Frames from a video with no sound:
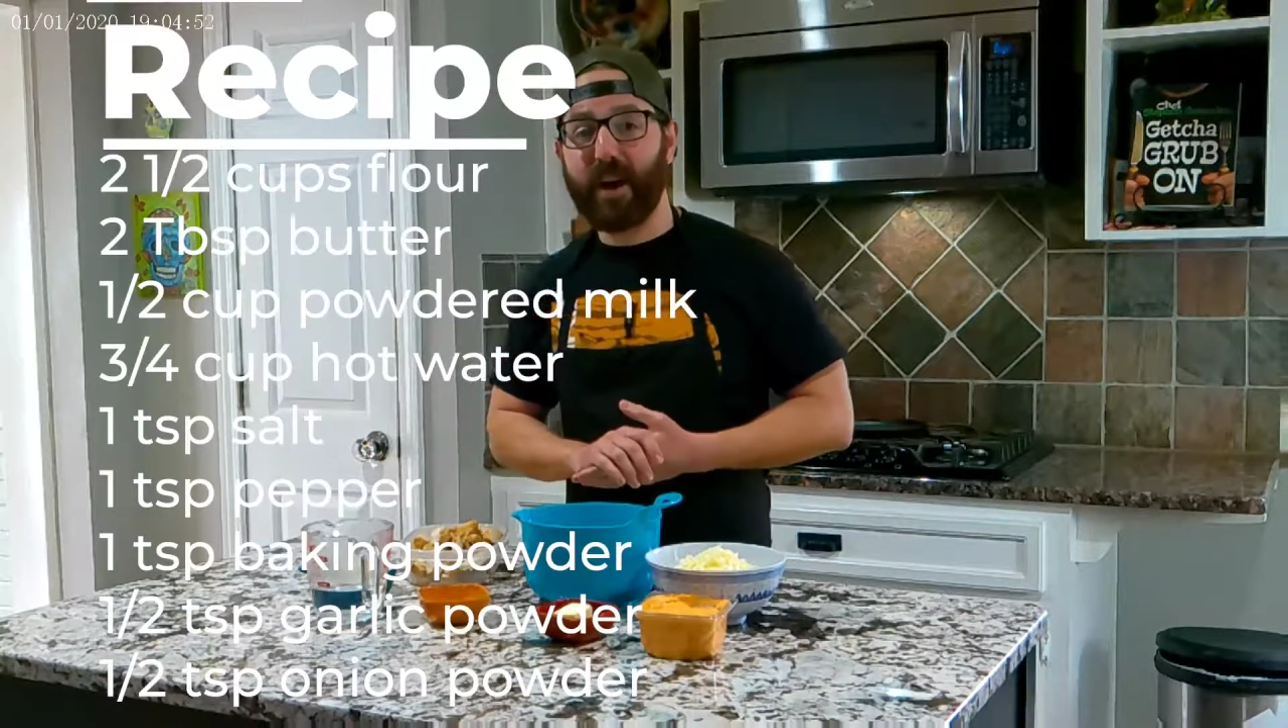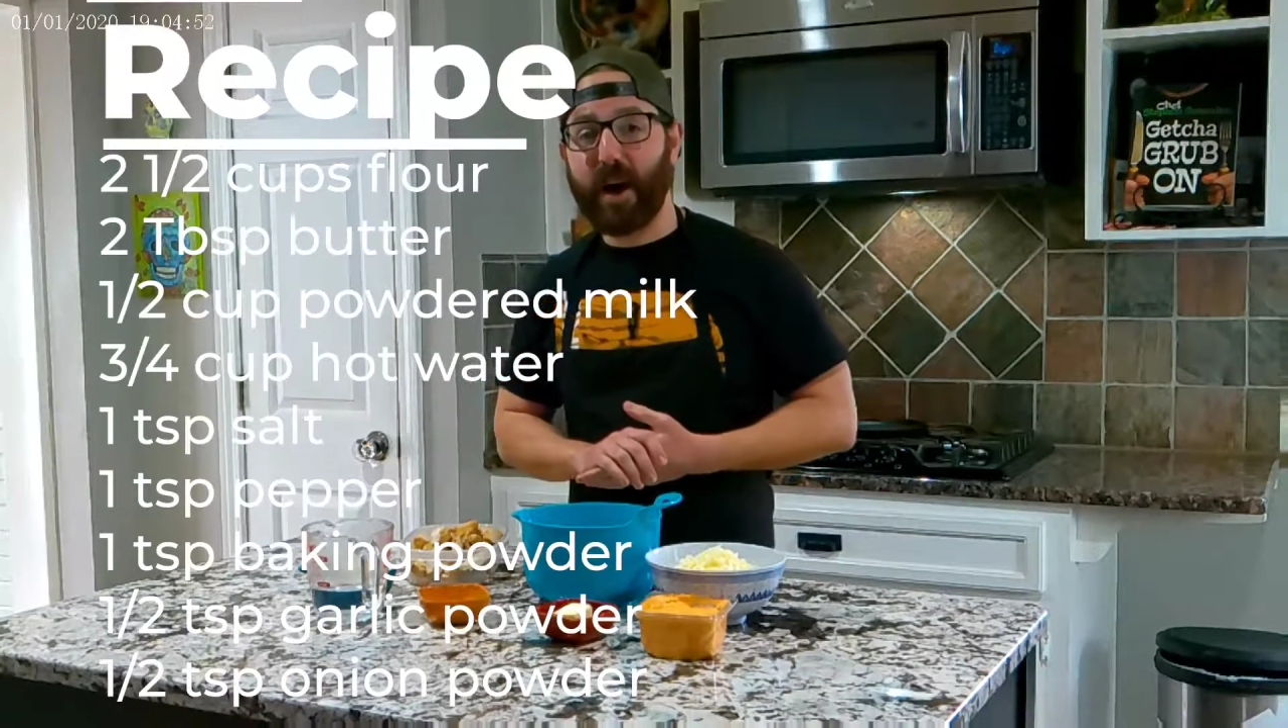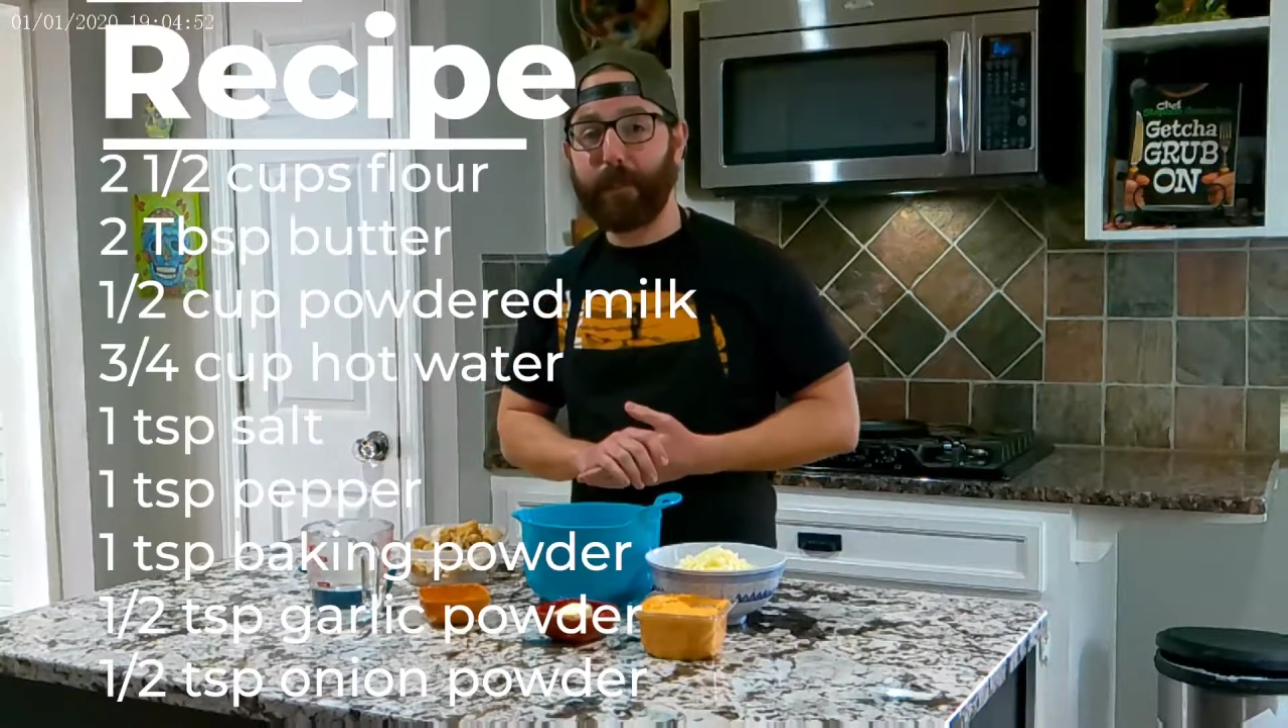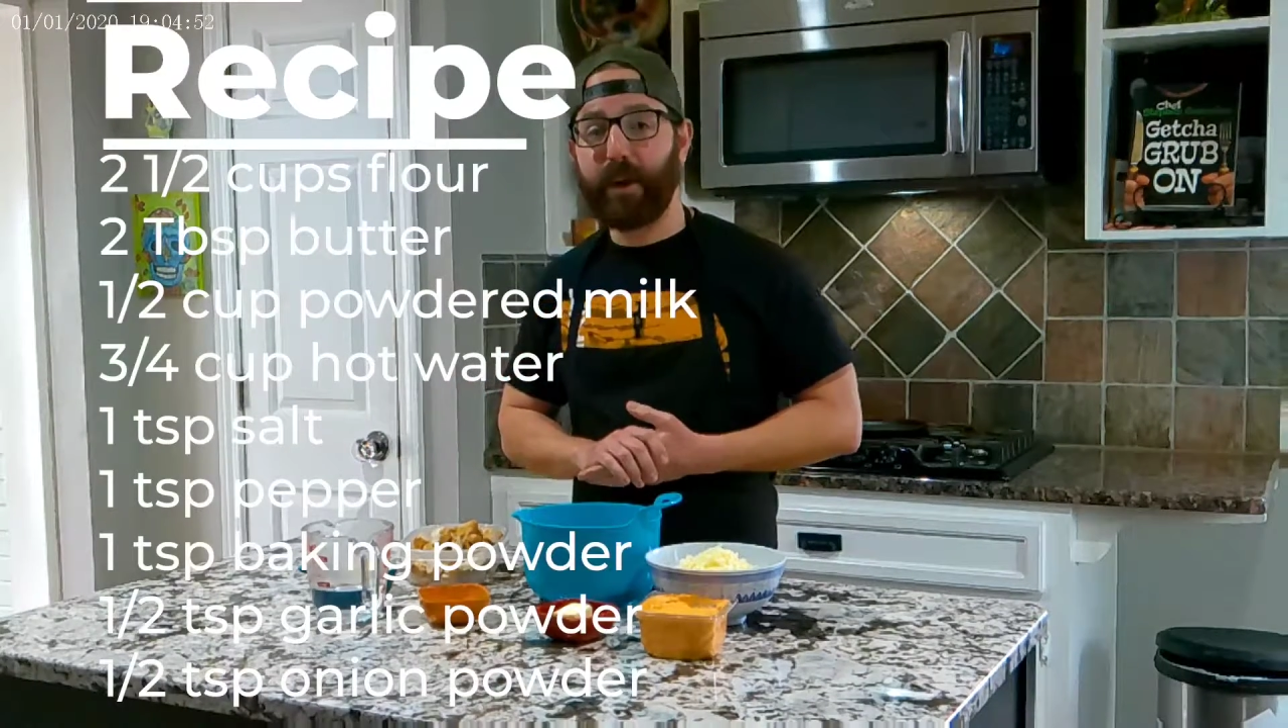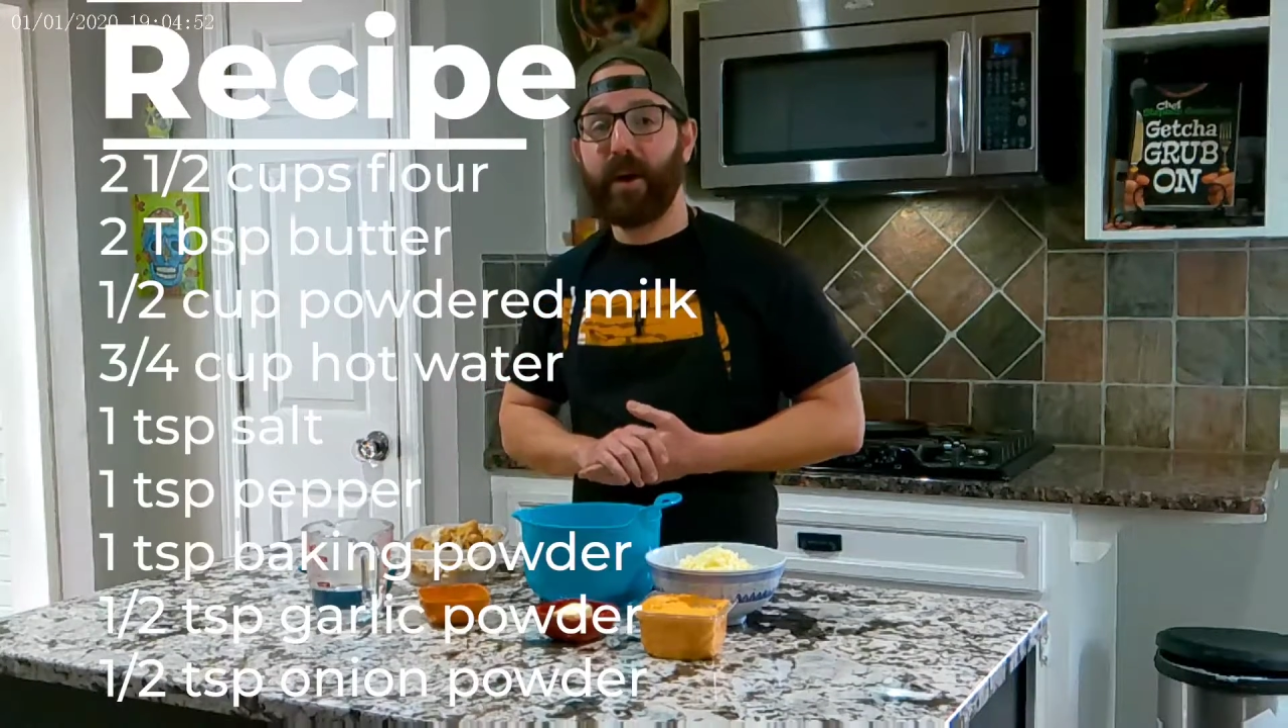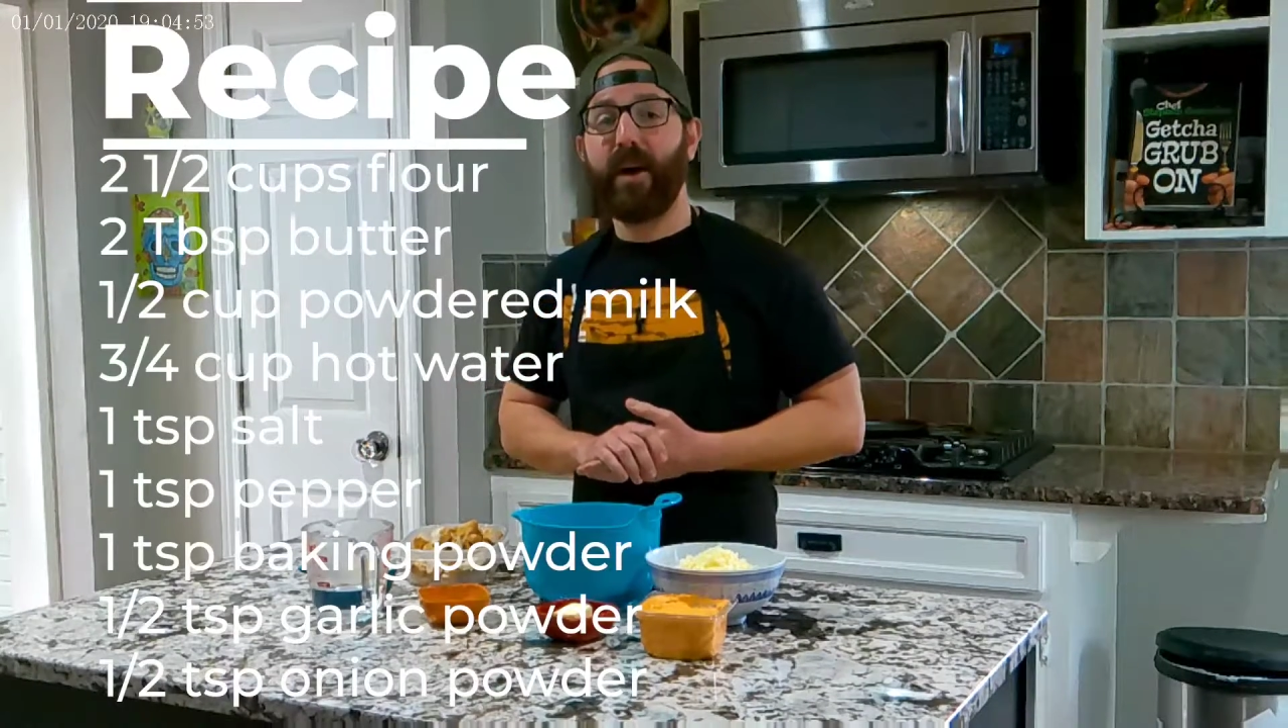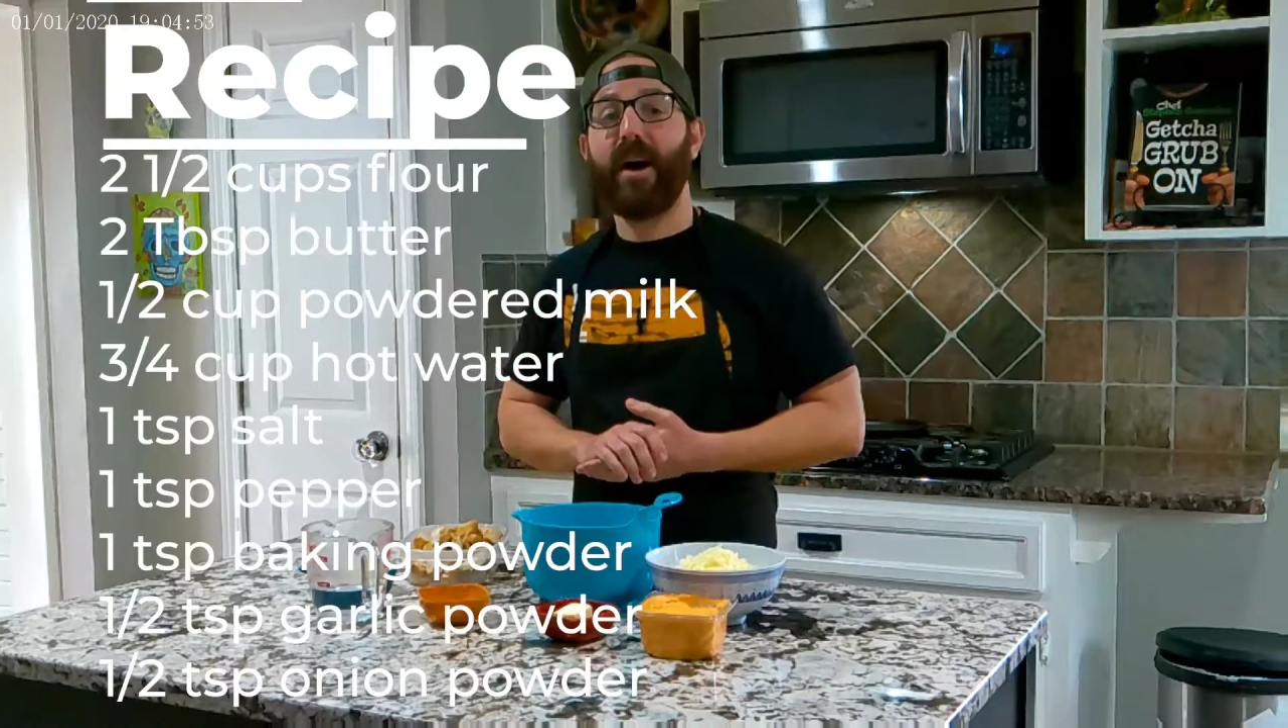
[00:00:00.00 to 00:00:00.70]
cup